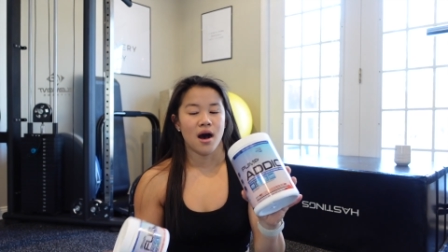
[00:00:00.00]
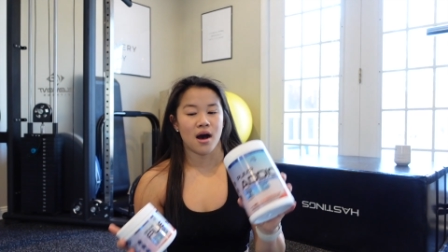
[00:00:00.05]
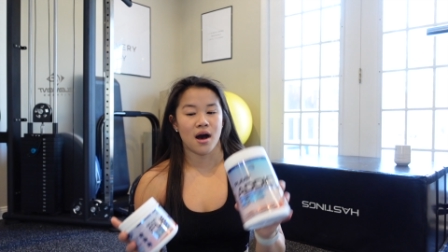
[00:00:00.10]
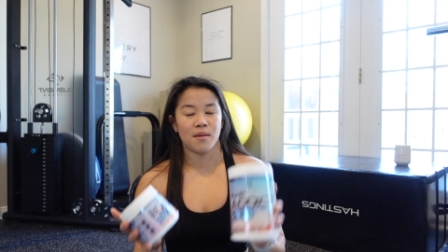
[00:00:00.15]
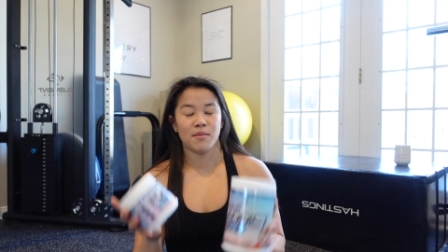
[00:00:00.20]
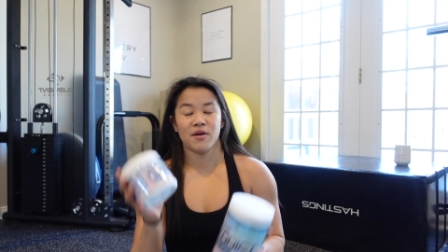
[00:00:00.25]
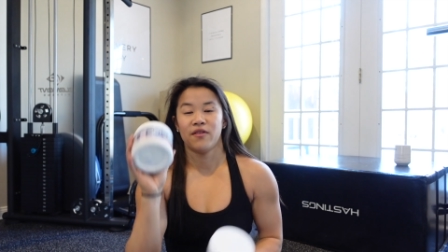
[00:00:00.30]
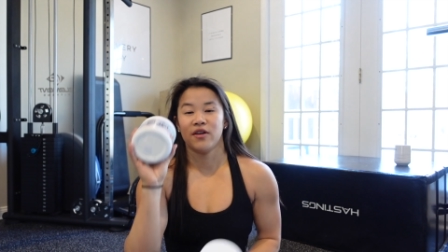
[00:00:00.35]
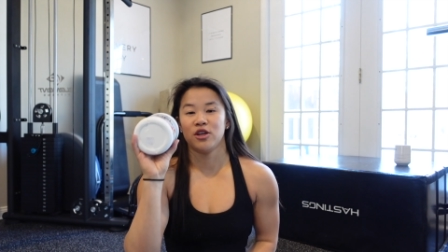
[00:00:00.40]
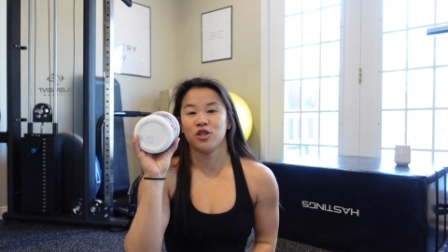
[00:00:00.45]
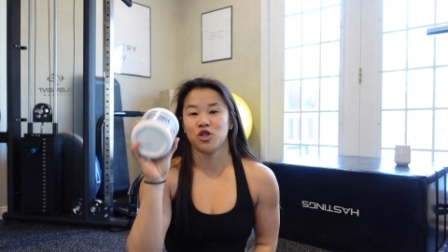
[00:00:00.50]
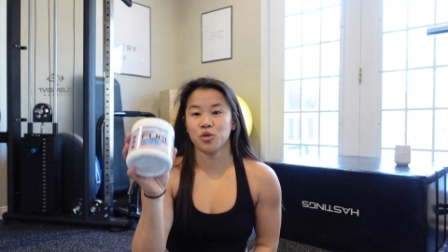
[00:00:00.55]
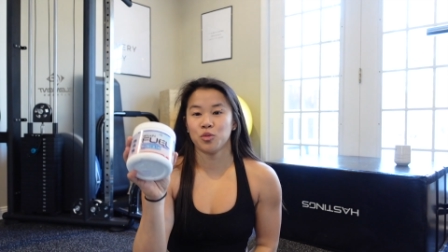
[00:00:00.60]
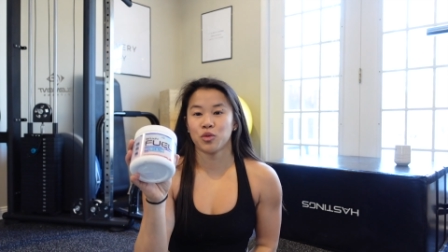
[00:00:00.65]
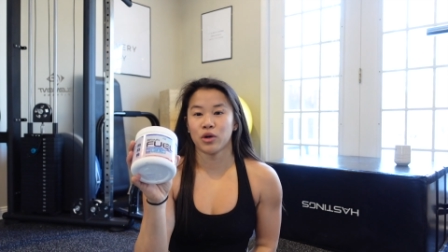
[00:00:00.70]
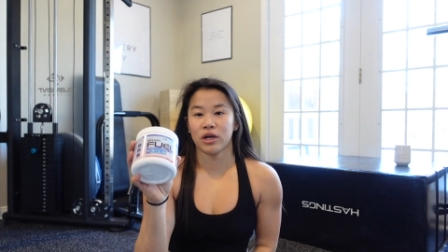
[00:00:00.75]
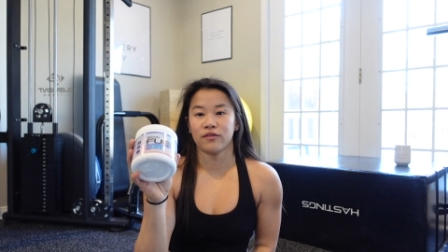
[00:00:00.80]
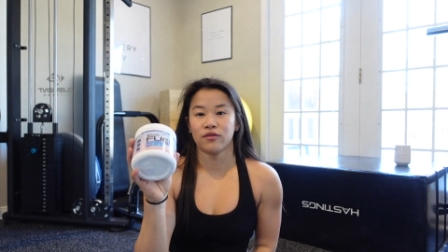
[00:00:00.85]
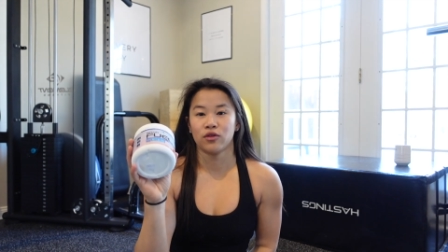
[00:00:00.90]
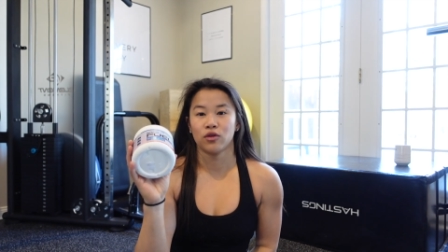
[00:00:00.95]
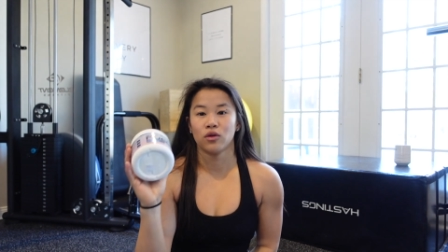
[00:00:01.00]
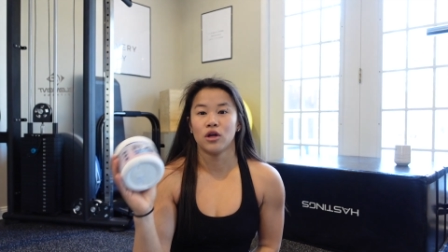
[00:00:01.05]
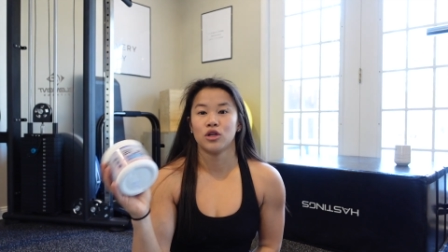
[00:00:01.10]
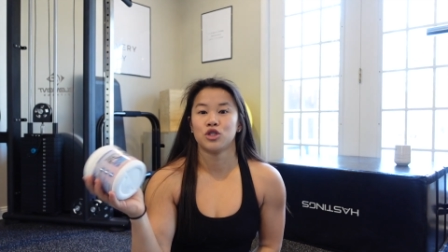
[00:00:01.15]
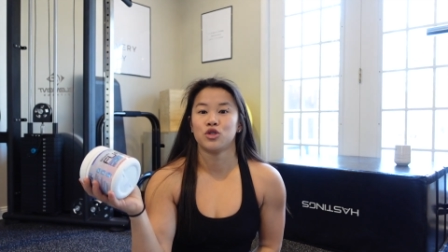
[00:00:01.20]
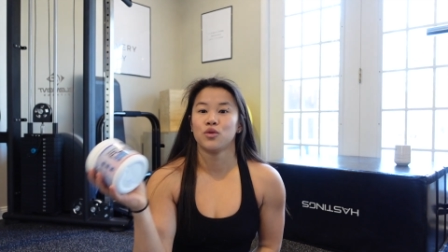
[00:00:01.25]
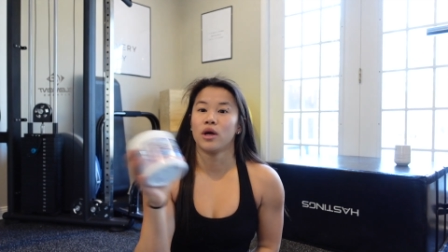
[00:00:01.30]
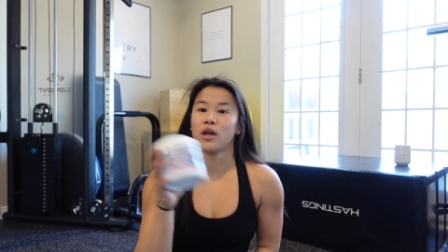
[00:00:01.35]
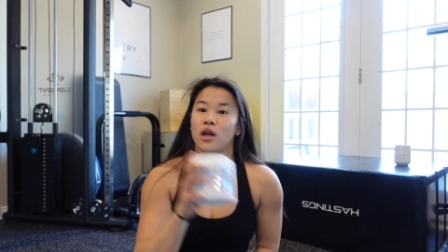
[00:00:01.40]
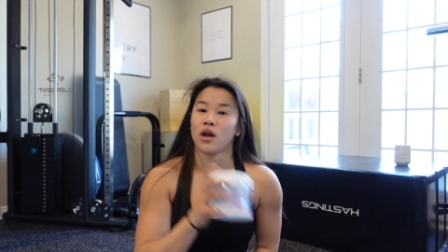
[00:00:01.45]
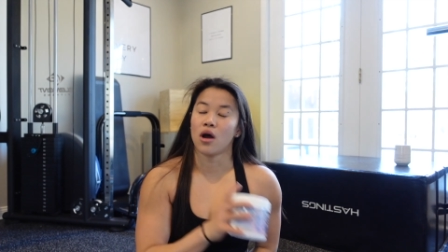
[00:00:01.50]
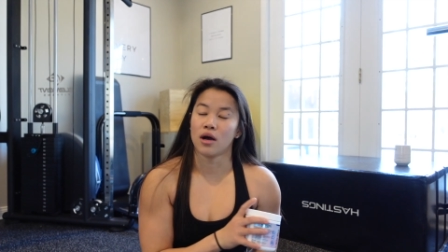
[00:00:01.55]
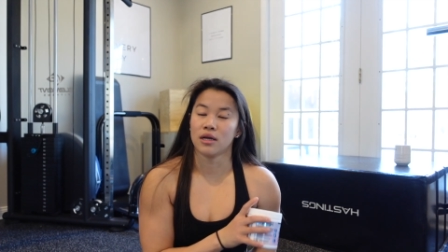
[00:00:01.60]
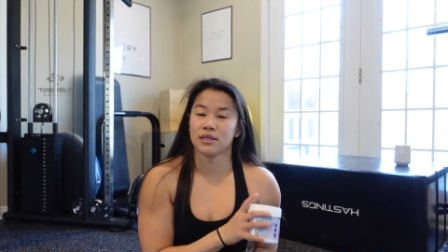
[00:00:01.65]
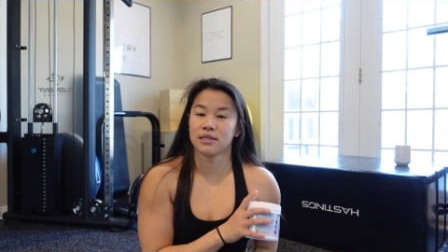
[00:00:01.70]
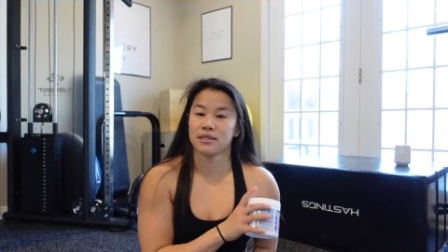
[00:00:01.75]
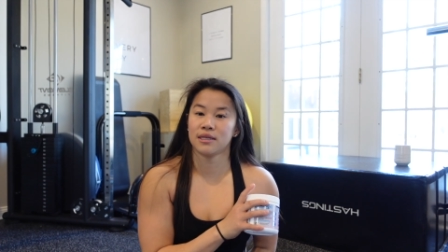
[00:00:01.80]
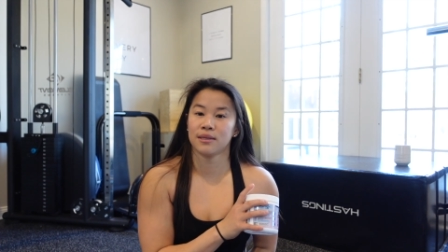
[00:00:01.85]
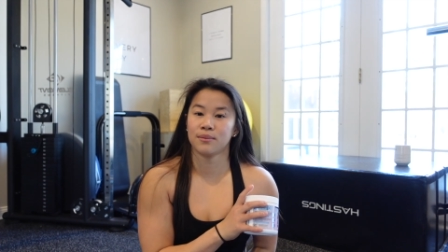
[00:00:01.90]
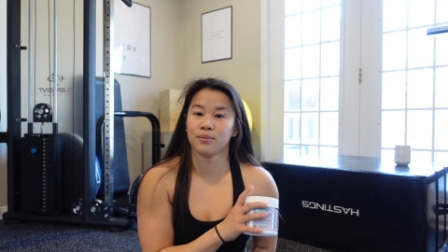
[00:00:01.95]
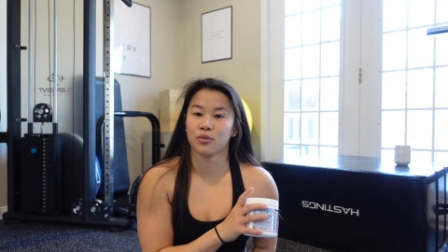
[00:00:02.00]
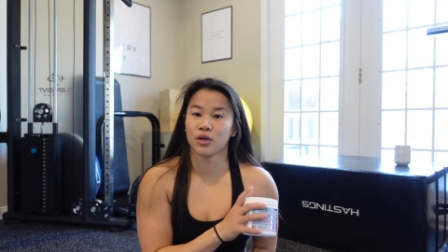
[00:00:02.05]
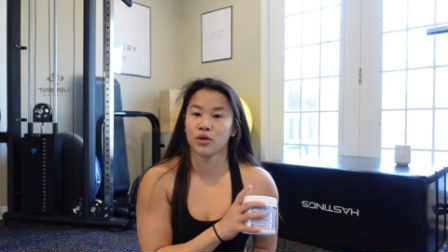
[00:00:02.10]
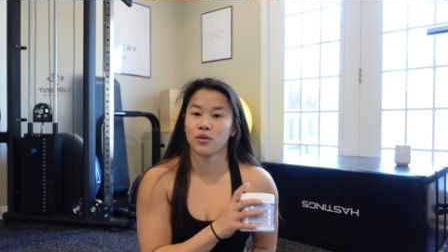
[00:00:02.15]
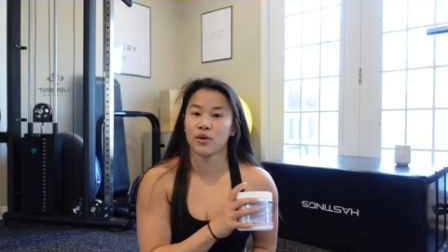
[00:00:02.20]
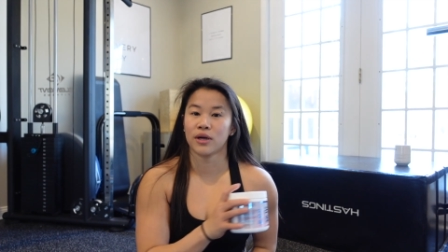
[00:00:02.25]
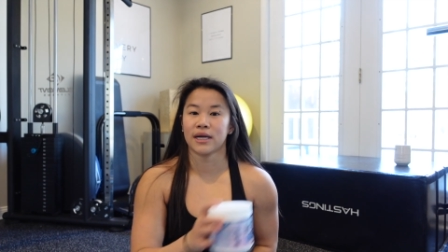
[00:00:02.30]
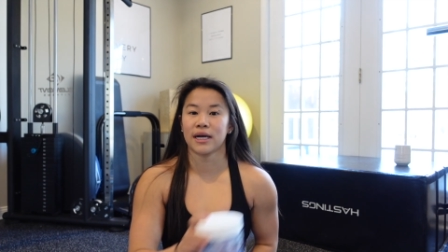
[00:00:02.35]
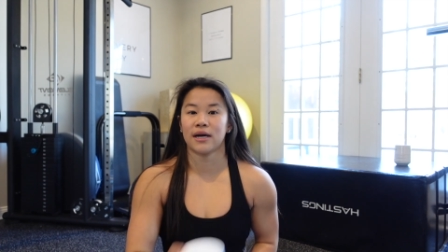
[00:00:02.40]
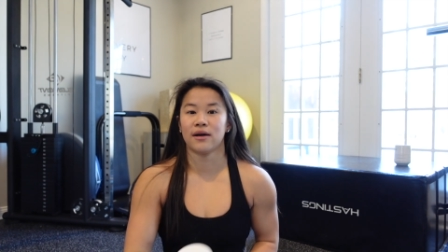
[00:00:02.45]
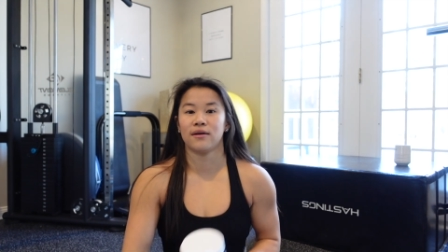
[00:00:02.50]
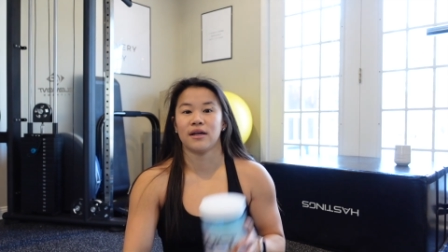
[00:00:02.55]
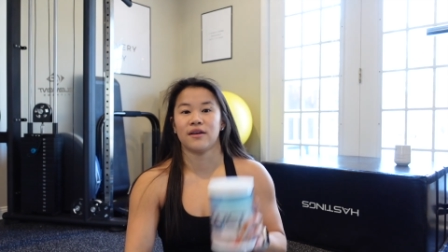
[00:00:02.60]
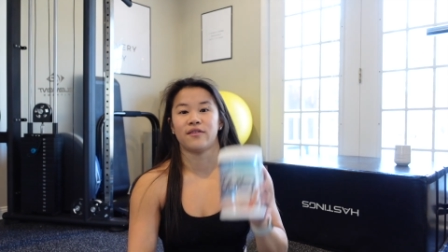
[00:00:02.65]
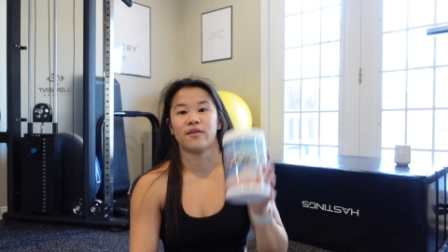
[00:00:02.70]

Um, if I do brain fuel, I'll do a non-stim pre-workout.